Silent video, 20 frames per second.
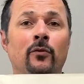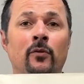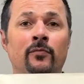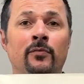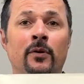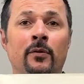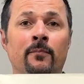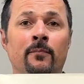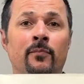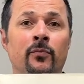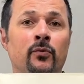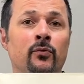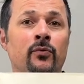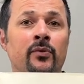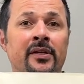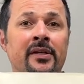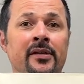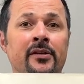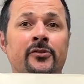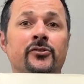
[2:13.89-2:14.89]
of them through
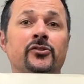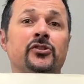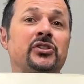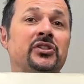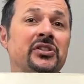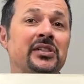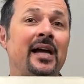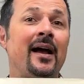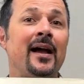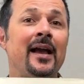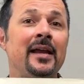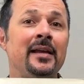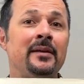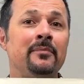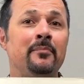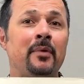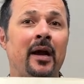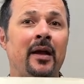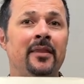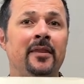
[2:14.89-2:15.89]
the years signed
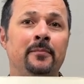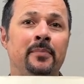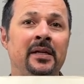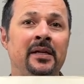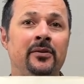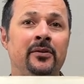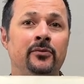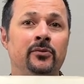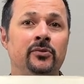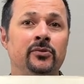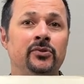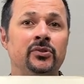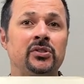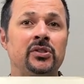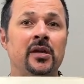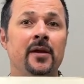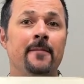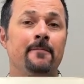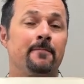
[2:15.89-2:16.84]
by the Beatles.